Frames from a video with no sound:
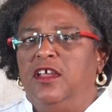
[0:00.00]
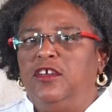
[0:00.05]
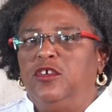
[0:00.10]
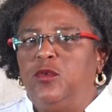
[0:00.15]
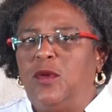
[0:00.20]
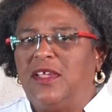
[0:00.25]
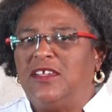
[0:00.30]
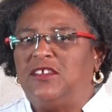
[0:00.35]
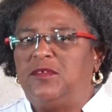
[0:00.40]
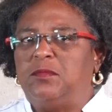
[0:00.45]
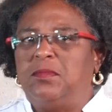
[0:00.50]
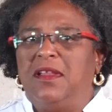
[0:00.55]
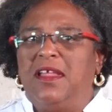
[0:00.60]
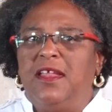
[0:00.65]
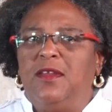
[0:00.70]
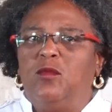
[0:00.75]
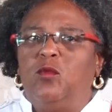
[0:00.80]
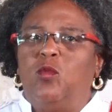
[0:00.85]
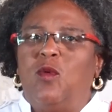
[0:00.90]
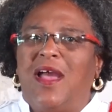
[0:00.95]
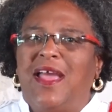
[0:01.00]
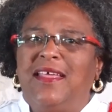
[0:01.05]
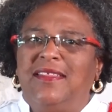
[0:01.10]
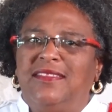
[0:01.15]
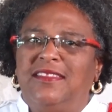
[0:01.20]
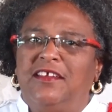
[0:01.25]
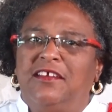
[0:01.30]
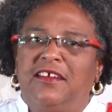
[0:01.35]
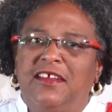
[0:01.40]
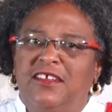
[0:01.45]
to explain why
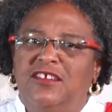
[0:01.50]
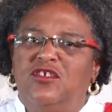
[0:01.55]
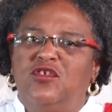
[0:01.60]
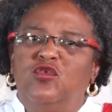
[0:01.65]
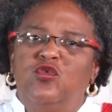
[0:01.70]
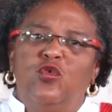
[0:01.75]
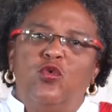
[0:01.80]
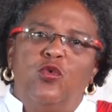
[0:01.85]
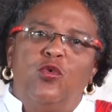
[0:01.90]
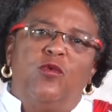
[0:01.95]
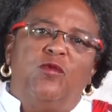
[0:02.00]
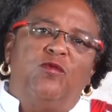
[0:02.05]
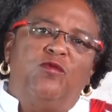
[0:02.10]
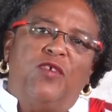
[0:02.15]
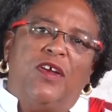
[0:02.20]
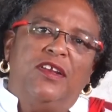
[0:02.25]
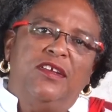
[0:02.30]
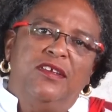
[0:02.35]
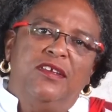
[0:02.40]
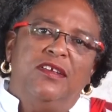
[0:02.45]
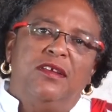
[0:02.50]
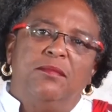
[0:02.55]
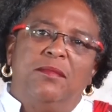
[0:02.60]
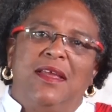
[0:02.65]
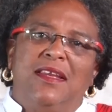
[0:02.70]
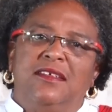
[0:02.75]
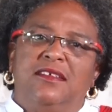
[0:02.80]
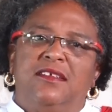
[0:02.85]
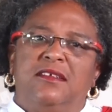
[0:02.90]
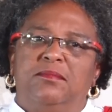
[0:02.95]
there is no
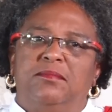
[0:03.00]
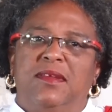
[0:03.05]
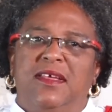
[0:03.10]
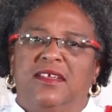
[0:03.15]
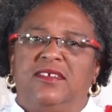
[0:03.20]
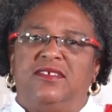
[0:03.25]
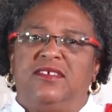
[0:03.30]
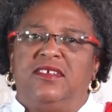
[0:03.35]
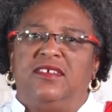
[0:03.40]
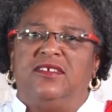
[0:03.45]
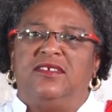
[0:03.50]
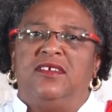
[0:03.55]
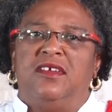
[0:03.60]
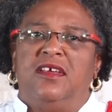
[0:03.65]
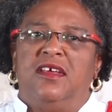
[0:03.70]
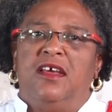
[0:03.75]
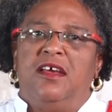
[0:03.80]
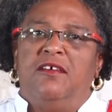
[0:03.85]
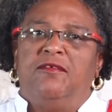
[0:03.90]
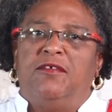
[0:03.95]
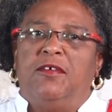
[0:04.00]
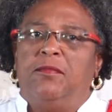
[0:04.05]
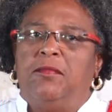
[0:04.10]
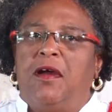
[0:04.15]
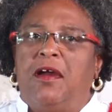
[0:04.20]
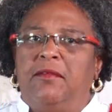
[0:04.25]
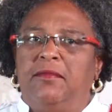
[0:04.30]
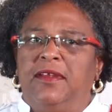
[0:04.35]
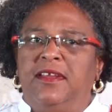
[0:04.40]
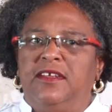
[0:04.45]
fundamental basis for
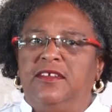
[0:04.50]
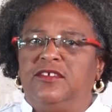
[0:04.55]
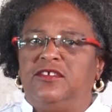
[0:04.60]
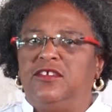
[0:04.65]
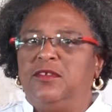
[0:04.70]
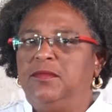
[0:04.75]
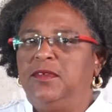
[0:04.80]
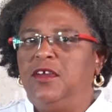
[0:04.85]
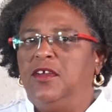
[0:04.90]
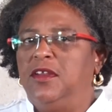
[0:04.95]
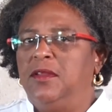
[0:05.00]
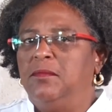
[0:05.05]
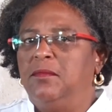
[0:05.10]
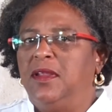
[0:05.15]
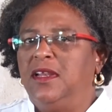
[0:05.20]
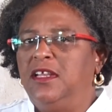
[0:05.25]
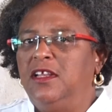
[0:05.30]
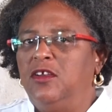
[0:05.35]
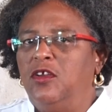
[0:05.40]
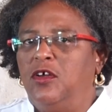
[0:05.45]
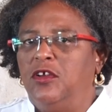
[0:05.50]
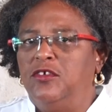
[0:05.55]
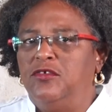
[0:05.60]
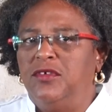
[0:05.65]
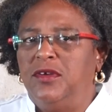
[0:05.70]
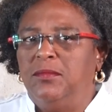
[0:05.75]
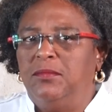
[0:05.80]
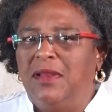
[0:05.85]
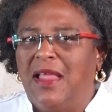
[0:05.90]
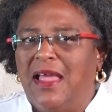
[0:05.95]
Barbados to be on a money
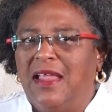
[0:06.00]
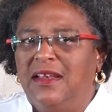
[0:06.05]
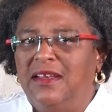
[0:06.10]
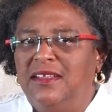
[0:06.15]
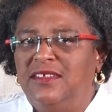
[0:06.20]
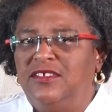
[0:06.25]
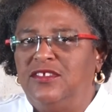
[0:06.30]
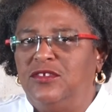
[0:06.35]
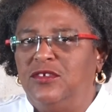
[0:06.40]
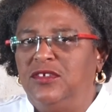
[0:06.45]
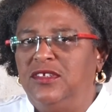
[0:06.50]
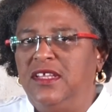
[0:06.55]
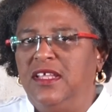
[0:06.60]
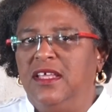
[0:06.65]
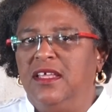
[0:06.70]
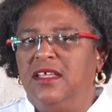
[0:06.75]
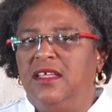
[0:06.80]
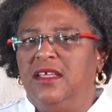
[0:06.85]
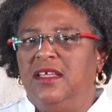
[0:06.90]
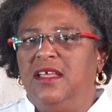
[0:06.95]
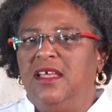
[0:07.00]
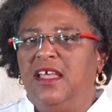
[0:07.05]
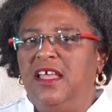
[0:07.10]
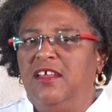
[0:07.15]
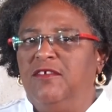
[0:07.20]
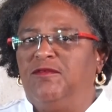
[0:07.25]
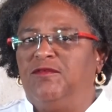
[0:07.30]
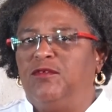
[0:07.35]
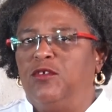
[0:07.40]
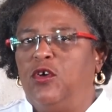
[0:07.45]
laundering blacklist today a
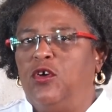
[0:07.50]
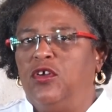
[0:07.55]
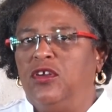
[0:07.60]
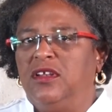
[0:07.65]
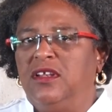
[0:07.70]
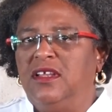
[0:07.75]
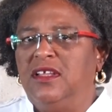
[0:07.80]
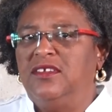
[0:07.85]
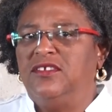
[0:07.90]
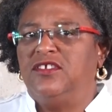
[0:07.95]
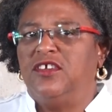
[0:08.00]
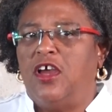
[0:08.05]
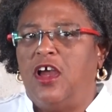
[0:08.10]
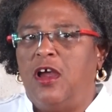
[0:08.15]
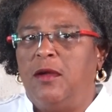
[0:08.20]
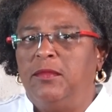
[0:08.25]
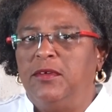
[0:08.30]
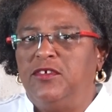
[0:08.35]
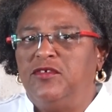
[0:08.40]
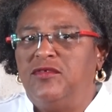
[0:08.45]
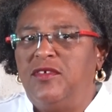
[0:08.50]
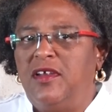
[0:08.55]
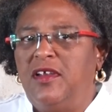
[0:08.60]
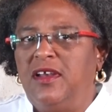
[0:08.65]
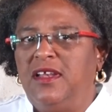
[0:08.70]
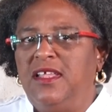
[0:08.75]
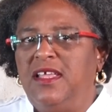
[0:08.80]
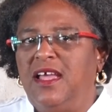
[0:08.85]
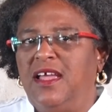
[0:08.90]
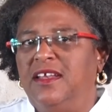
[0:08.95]
flawed list
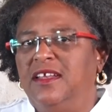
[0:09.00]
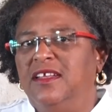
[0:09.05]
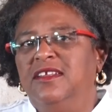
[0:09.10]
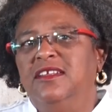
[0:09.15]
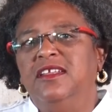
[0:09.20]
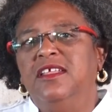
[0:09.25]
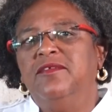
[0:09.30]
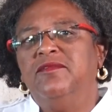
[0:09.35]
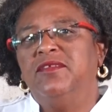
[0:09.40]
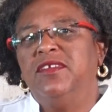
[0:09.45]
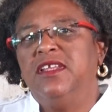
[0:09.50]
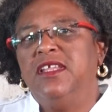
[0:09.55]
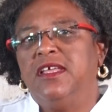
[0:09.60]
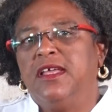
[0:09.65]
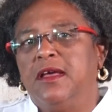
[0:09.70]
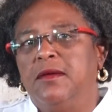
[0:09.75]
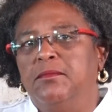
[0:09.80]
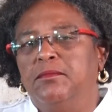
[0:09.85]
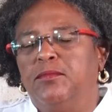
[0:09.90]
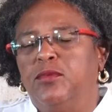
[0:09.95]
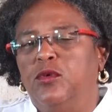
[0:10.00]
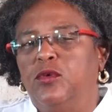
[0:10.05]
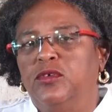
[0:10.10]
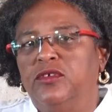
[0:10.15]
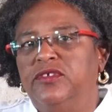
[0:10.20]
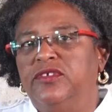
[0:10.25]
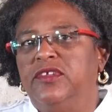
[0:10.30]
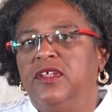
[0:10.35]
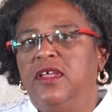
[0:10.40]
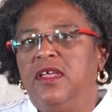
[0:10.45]
arbitrarily and unevenly
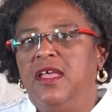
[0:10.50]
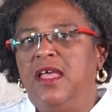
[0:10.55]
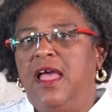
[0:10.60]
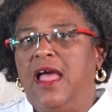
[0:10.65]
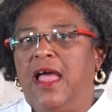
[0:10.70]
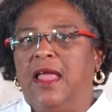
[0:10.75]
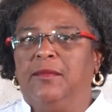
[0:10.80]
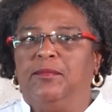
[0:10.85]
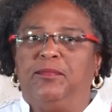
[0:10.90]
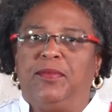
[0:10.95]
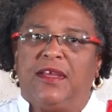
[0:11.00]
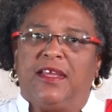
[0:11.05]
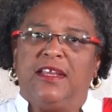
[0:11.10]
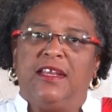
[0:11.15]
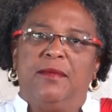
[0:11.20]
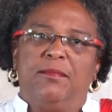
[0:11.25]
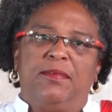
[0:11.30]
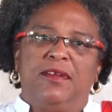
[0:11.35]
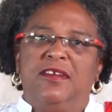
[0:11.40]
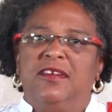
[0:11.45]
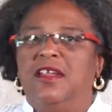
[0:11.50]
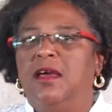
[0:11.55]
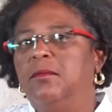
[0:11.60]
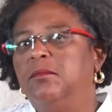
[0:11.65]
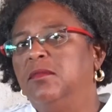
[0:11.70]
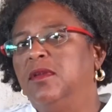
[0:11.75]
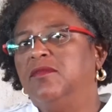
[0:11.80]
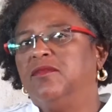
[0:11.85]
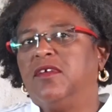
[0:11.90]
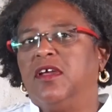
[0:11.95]
composed and picking up a
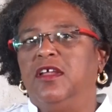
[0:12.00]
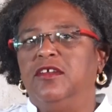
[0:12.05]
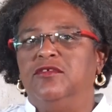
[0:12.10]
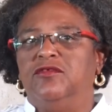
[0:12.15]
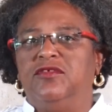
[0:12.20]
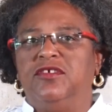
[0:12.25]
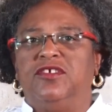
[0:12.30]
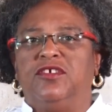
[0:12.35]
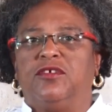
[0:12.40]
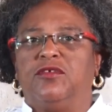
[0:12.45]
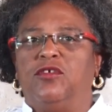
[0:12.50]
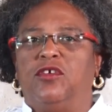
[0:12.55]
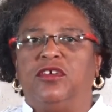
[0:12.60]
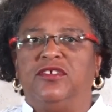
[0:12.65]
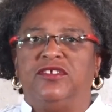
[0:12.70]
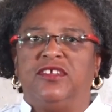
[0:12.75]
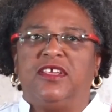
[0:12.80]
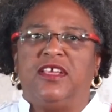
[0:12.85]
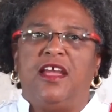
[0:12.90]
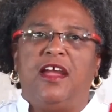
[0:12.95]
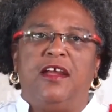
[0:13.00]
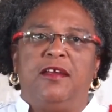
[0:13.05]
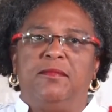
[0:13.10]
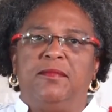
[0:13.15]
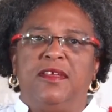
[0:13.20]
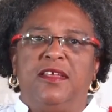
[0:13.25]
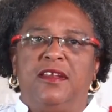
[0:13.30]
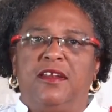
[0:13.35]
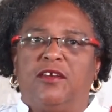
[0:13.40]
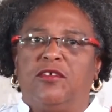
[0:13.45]
number of countries across the
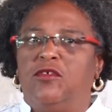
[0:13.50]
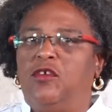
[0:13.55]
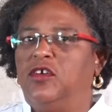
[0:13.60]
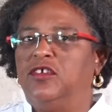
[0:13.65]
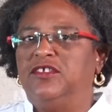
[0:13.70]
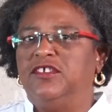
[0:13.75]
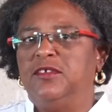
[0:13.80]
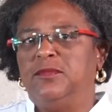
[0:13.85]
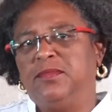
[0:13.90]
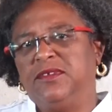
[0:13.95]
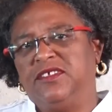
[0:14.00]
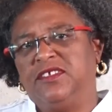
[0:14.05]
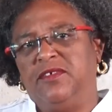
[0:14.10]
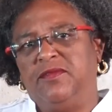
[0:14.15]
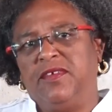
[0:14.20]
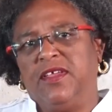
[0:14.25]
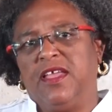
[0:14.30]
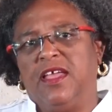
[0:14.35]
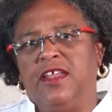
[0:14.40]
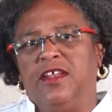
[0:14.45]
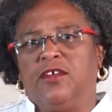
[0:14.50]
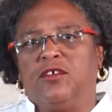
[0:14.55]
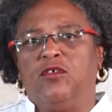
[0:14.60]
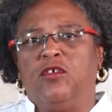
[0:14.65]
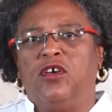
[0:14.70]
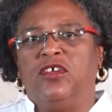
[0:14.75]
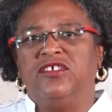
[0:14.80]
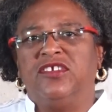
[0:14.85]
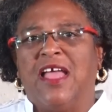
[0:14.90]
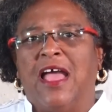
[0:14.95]
Caribbean, across the Pacific, and
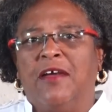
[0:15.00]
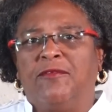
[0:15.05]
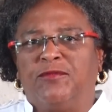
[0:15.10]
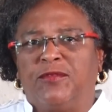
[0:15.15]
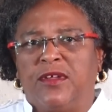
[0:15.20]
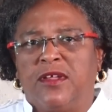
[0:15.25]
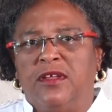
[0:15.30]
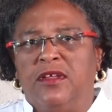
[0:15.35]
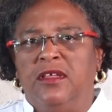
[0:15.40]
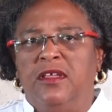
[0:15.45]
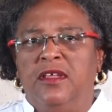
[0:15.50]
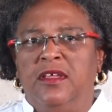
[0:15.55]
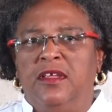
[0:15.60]
across Africa.